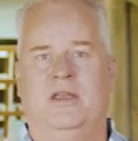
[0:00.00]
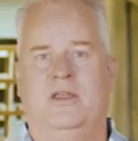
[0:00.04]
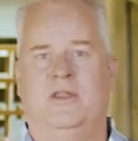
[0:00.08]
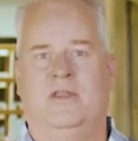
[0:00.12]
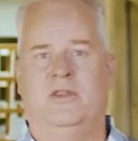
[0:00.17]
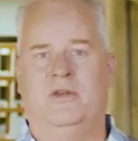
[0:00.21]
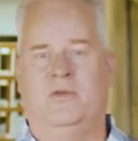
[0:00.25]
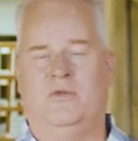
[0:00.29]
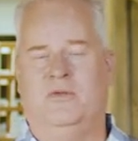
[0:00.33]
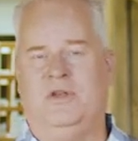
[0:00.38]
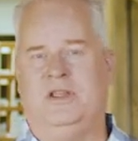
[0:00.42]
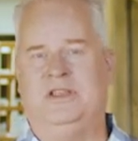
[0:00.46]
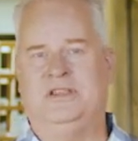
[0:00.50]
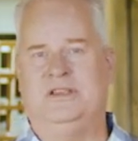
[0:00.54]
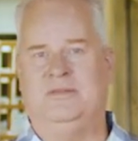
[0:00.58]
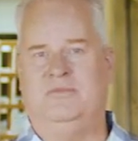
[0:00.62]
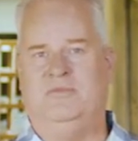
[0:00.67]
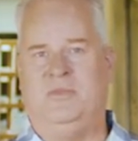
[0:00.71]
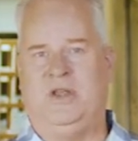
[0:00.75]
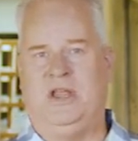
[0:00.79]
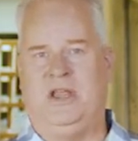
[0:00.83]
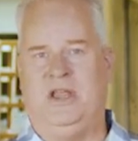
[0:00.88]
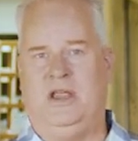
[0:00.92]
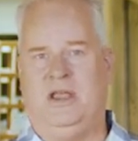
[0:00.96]
The reason
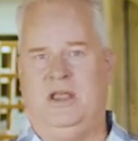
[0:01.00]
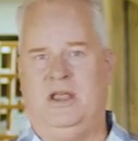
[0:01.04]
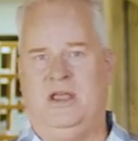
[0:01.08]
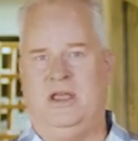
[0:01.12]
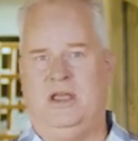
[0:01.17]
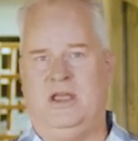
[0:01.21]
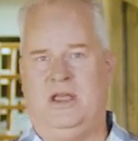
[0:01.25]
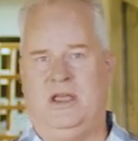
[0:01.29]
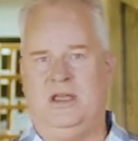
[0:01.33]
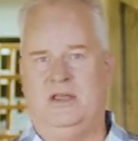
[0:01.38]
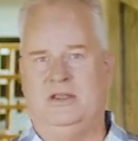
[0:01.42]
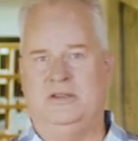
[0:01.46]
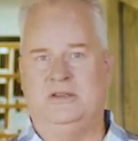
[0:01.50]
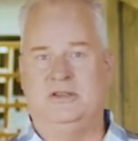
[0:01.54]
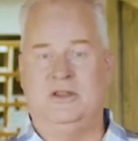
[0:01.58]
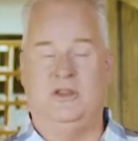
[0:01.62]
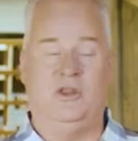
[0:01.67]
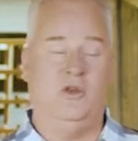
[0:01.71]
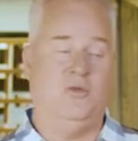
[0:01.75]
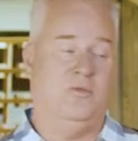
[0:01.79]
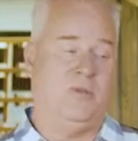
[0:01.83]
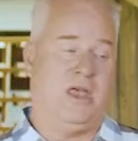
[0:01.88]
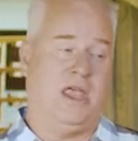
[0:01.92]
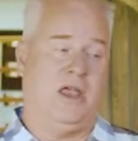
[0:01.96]
being is
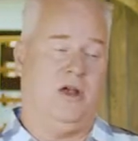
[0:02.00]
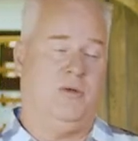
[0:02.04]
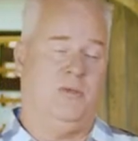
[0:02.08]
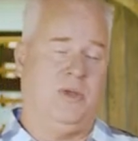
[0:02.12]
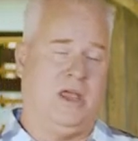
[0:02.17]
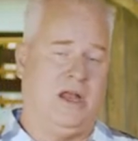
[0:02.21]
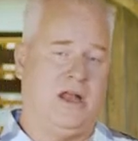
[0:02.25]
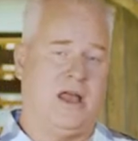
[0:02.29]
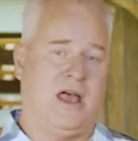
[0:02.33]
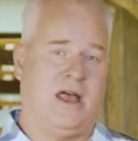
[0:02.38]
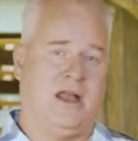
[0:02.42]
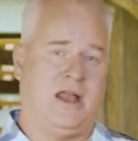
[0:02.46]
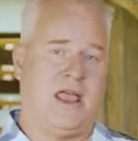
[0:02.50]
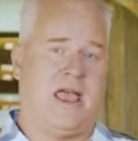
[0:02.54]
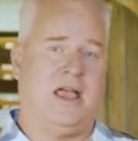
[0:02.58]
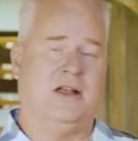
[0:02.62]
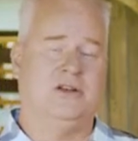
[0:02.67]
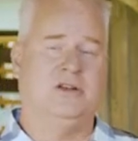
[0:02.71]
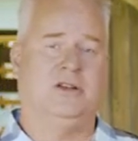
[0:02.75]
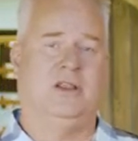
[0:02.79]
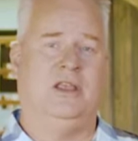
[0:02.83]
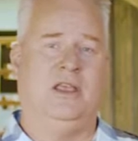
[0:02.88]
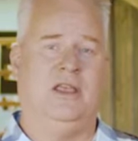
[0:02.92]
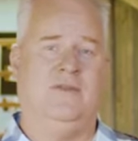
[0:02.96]
you may or may not
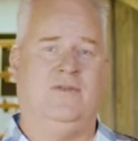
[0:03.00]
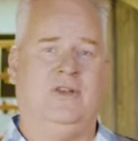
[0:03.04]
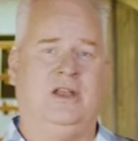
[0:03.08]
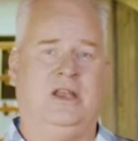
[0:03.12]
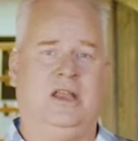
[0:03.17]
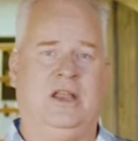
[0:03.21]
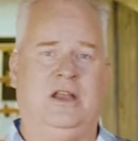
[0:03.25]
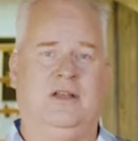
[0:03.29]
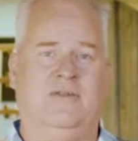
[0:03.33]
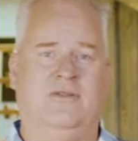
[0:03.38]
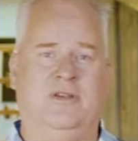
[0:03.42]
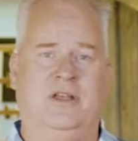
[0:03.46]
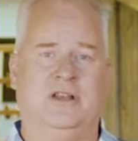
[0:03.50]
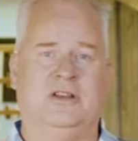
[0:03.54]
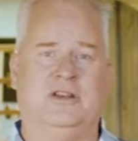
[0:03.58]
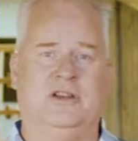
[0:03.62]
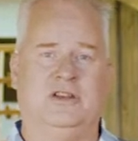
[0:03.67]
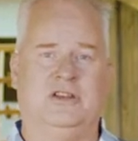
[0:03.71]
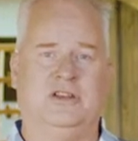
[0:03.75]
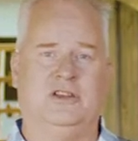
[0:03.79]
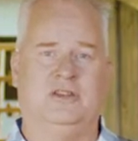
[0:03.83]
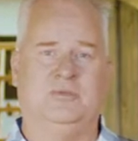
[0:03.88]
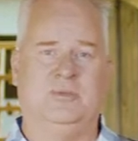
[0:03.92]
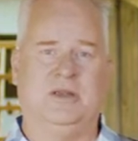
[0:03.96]
actually even need a
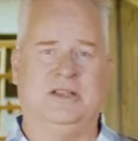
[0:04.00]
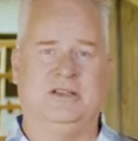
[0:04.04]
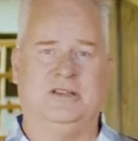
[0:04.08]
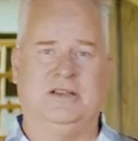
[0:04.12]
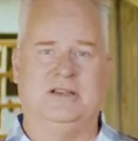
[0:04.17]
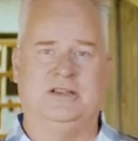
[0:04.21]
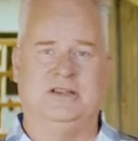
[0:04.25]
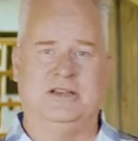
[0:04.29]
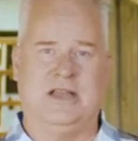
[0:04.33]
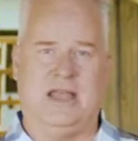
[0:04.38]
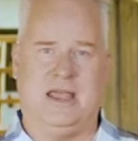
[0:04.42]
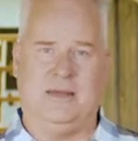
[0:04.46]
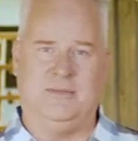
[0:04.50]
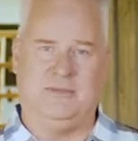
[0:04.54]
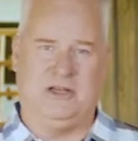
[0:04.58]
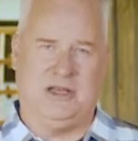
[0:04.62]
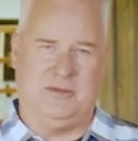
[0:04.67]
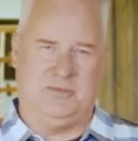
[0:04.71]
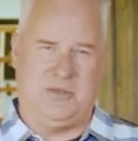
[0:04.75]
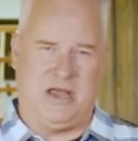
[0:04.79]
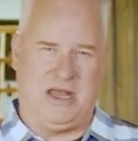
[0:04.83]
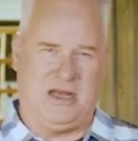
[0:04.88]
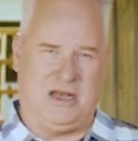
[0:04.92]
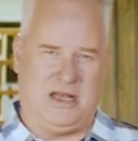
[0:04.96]
fictitious business name,
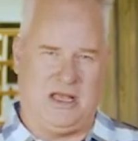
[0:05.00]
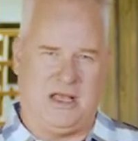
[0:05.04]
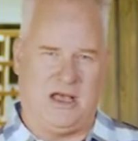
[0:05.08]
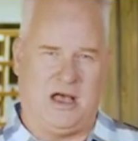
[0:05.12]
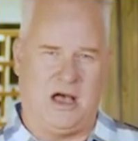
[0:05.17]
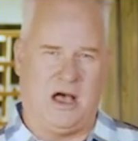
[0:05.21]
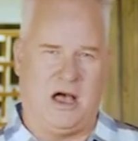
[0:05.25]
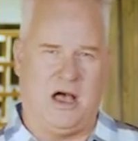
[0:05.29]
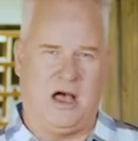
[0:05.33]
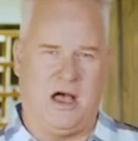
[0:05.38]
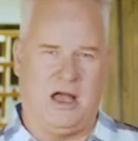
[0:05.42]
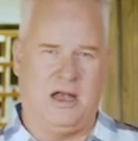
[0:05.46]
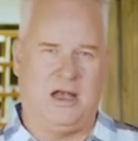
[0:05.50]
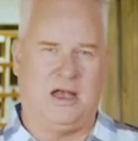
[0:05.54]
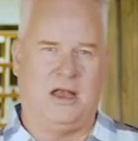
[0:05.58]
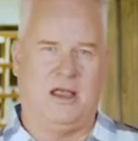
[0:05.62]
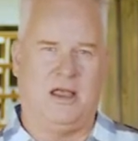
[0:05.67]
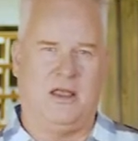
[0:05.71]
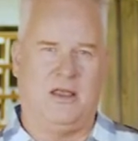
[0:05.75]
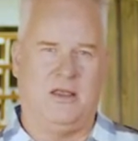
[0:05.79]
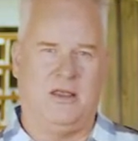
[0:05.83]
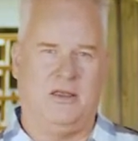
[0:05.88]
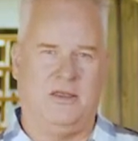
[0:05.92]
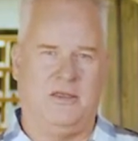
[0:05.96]
depending on
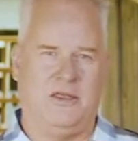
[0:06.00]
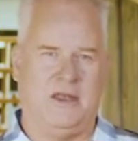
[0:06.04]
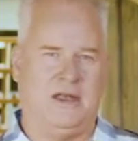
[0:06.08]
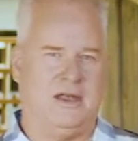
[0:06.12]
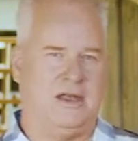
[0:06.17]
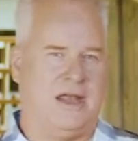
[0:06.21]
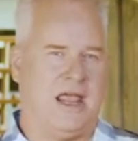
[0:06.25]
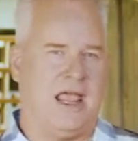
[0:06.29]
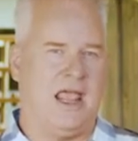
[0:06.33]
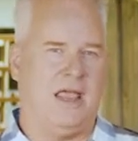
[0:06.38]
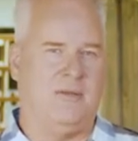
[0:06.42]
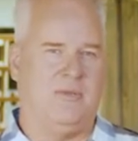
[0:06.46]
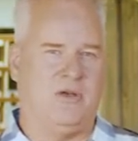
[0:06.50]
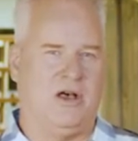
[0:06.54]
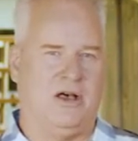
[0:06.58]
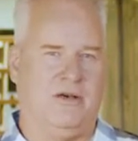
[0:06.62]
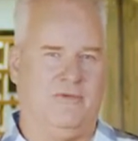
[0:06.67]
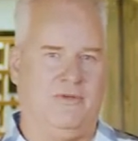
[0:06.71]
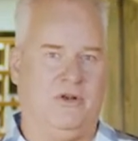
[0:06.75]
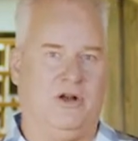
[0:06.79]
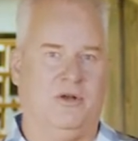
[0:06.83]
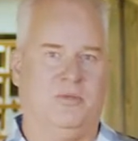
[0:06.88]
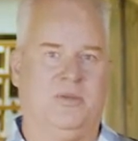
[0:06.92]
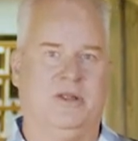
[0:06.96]
the name
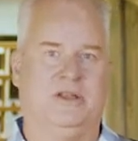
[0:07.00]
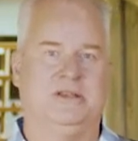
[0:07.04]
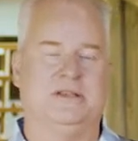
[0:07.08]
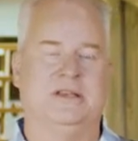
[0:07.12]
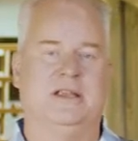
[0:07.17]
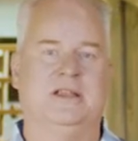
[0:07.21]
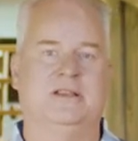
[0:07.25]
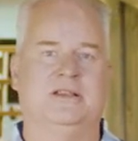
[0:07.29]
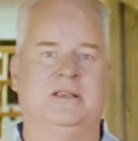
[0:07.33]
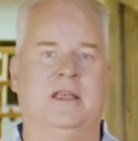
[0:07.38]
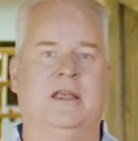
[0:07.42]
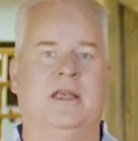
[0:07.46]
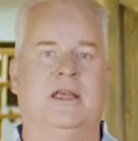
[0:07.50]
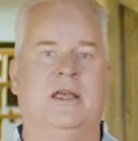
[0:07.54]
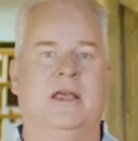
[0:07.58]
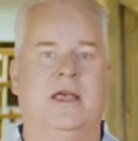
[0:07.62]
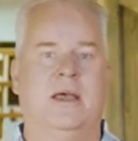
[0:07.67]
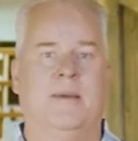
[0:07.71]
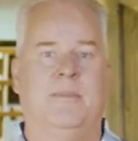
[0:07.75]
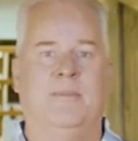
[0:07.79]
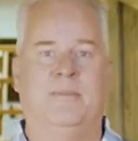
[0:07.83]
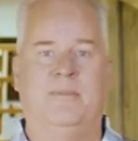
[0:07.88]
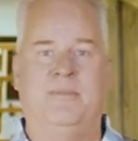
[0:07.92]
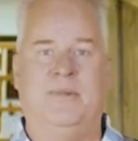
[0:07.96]
of your business.
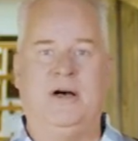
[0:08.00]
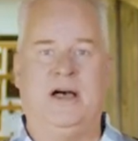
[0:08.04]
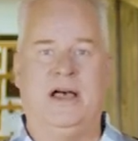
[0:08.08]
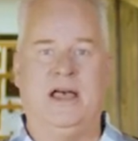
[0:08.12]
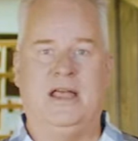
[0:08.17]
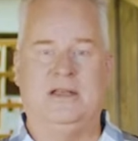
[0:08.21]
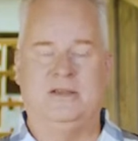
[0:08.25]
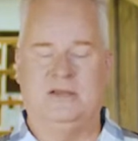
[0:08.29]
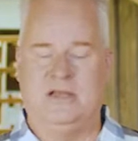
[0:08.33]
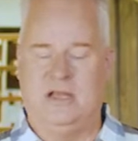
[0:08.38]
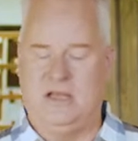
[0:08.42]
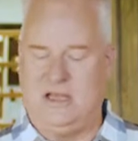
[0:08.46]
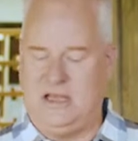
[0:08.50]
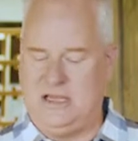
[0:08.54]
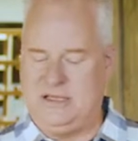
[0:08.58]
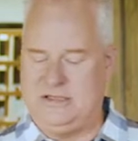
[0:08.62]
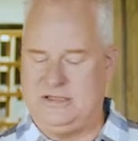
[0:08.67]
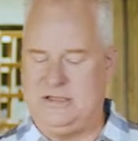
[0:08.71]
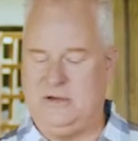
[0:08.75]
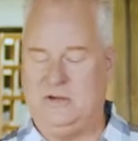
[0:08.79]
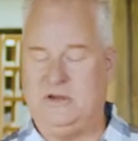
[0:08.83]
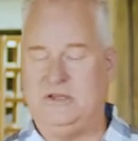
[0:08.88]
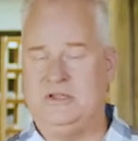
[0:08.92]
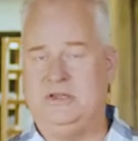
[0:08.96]
But as
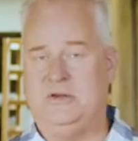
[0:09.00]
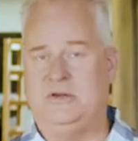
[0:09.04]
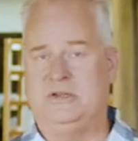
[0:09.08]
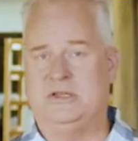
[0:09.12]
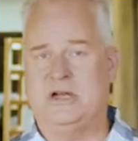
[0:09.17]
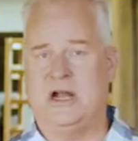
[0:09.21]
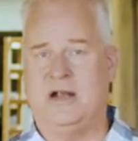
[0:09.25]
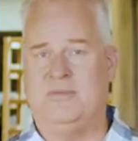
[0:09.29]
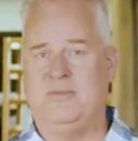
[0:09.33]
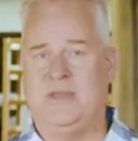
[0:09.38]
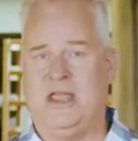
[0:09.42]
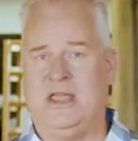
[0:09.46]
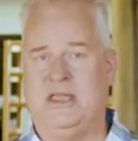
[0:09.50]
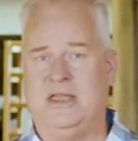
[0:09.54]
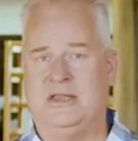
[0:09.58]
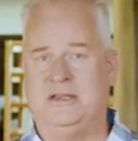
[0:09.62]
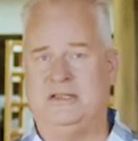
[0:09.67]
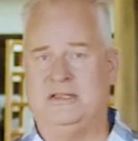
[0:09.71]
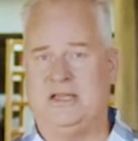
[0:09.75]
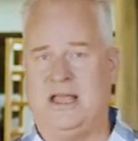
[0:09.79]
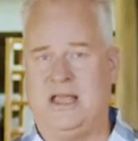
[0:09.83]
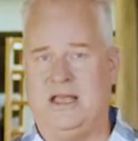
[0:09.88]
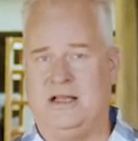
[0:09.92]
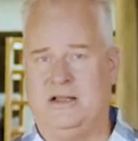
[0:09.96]
soon as you start making
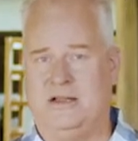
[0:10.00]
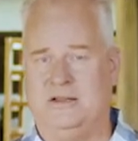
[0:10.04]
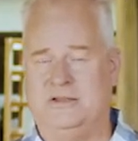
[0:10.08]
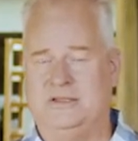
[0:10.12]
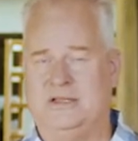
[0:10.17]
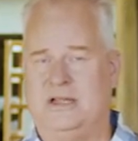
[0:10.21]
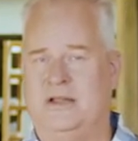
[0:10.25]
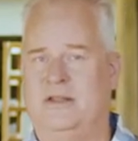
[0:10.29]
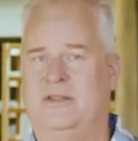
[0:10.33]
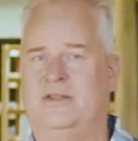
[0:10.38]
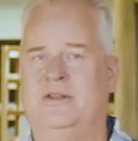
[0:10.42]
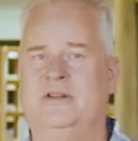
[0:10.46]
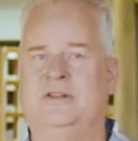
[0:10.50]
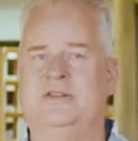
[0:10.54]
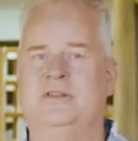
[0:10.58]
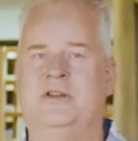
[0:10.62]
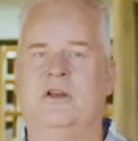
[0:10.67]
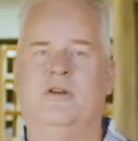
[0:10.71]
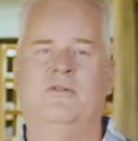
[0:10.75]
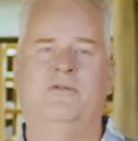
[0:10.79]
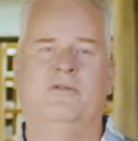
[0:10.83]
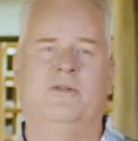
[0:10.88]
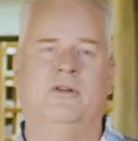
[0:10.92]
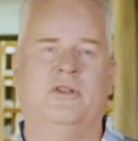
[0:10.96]
sales, there's
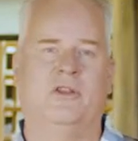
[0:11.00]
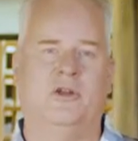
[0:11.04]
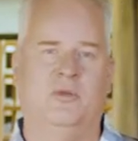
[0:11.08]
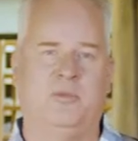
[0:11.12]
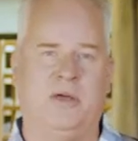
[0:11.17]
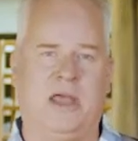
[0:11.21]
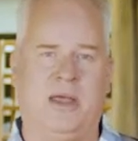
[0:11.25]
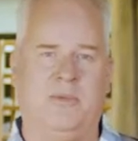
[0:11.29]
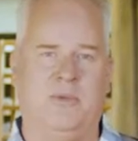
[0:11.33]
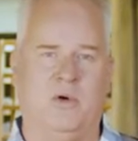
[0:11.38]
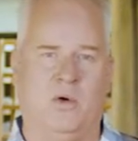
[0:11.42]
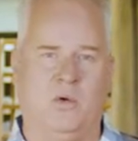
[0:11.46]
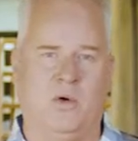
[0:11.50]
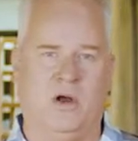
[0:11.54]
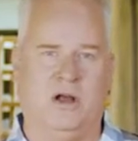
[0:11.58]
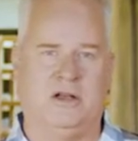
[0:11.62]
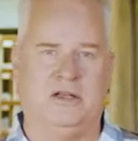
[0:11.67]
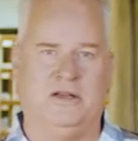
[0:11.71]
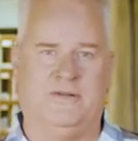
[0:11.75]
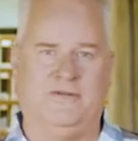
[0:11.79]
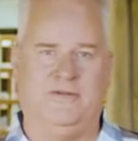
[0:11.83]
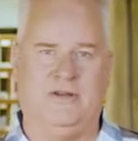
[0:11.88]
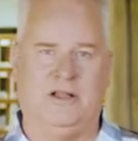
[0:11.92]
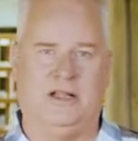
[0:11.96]
no further paperwork
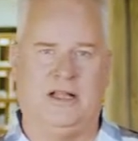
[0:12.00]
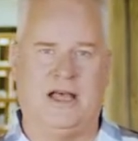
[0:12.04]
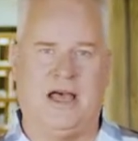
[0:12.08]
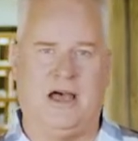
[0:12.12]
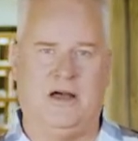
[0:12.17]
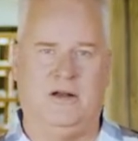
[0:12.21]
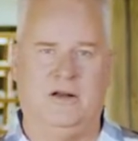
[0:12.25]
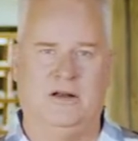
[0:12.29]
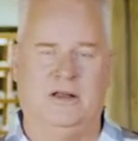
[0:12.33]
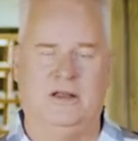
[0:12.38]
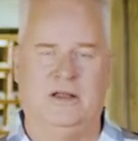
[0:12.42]
to fill out.